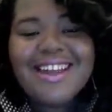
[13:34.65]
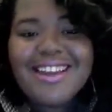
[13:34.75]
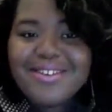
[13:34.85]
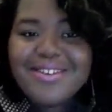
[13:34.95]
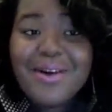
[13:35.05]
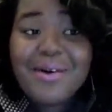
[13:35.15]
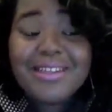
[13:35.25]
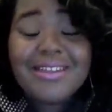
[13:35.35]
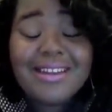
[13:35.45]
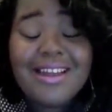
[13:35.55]
It's gonna have
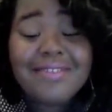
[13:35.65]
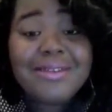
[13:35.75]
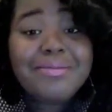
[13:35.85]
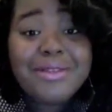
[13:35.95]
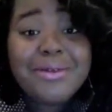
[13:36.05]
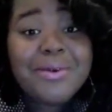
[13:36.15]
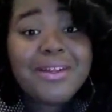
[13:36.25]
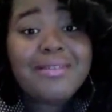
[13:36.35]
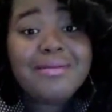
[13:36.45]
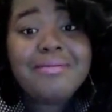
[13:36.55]
something to do with me
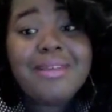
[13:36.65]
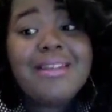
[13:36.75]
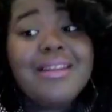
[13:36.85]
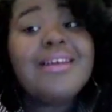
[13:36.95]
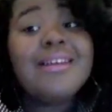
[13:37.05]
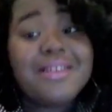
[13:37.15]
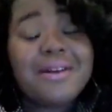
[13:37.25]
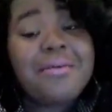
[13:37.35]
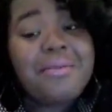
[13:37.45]
looking a certain way.